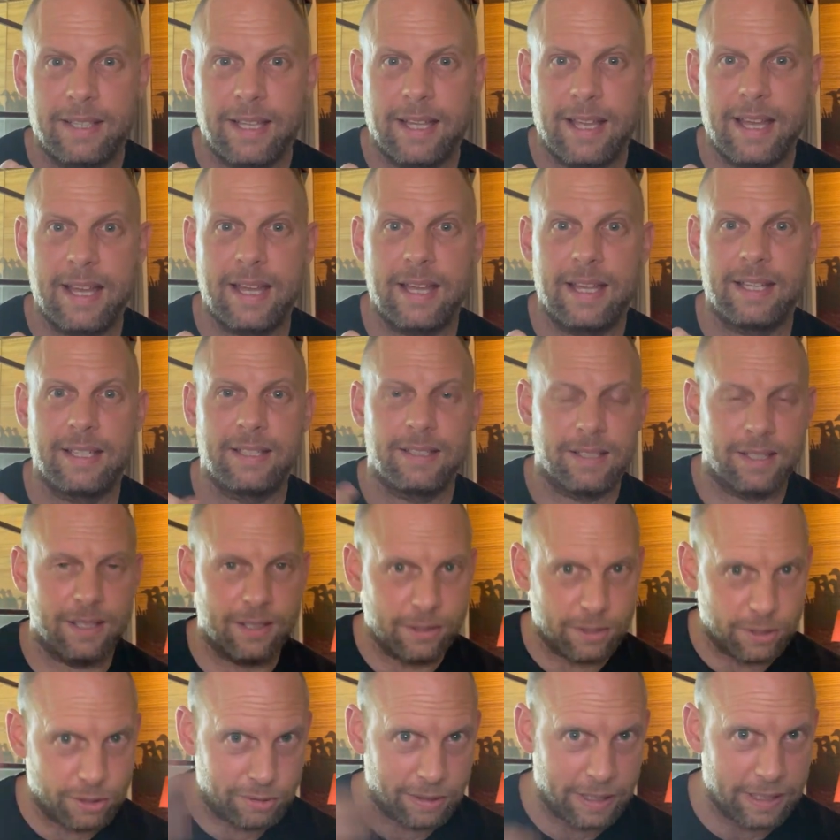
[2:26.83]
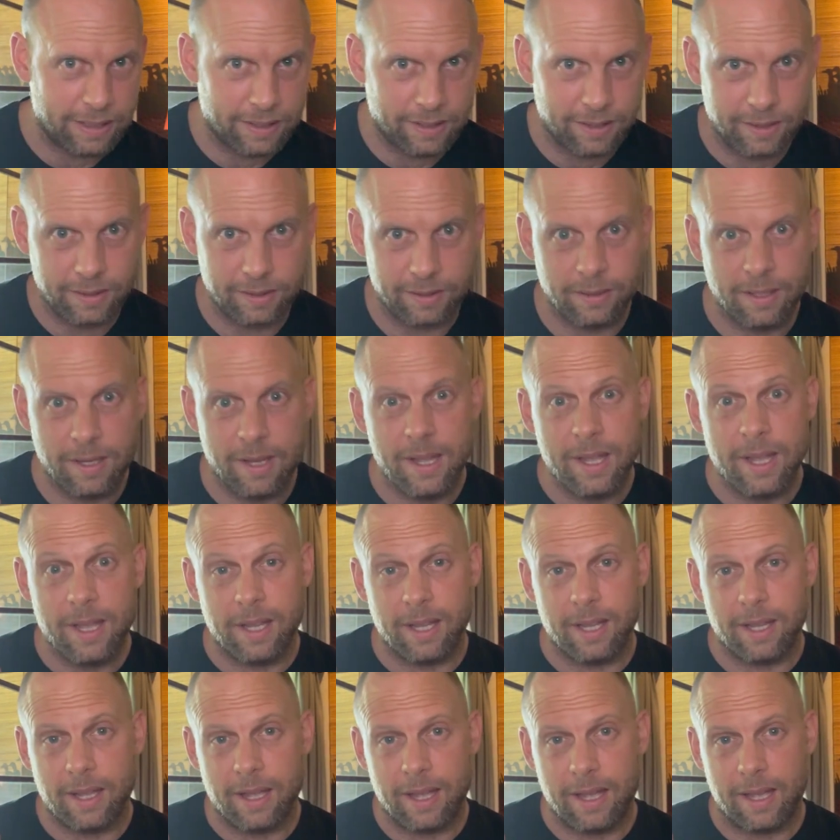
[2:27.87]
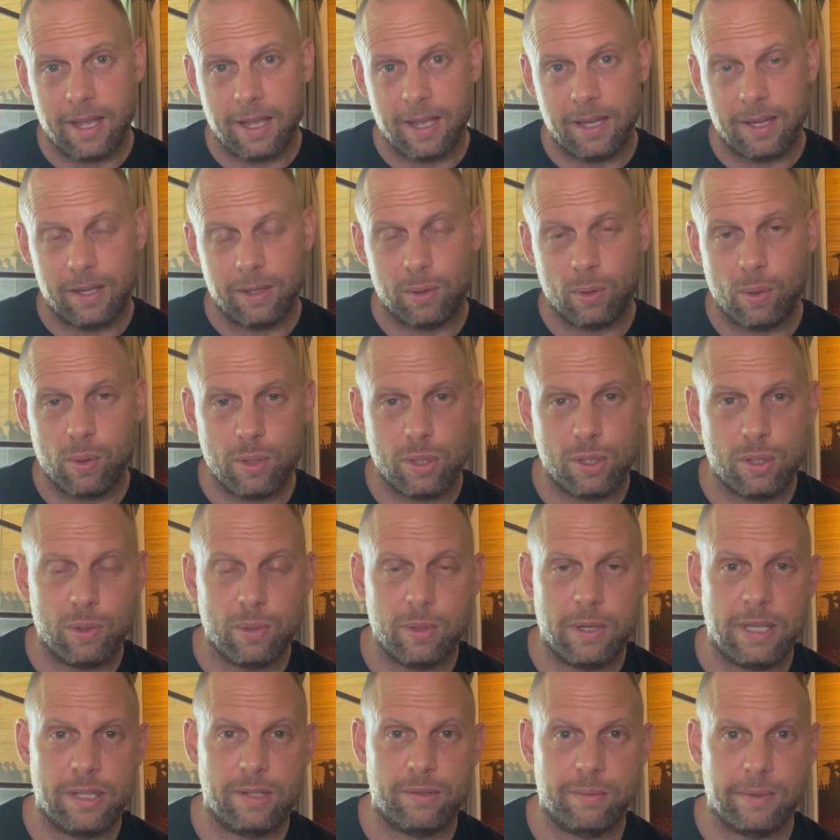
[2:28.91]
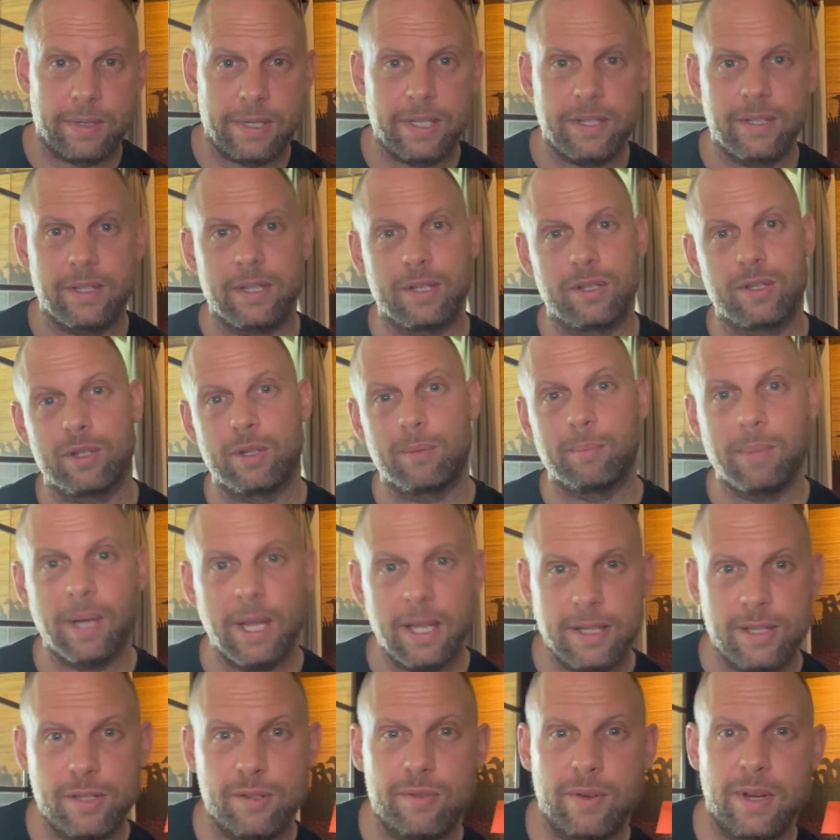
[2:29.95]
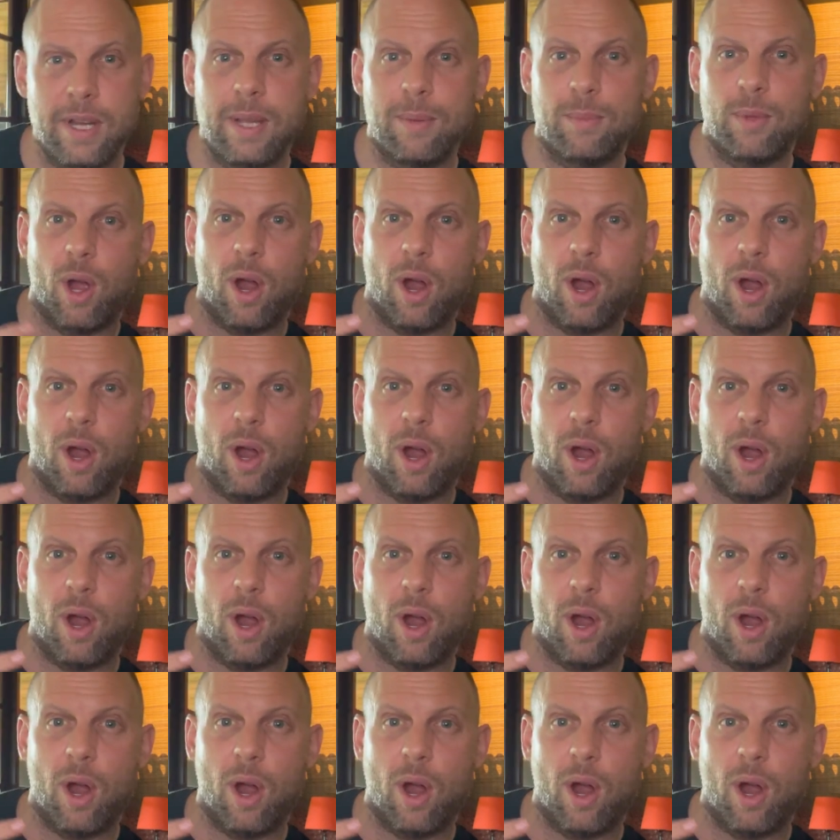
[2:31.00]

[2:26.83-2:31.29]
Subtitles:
and adrenaline and cortisol gets released into your bloodstream,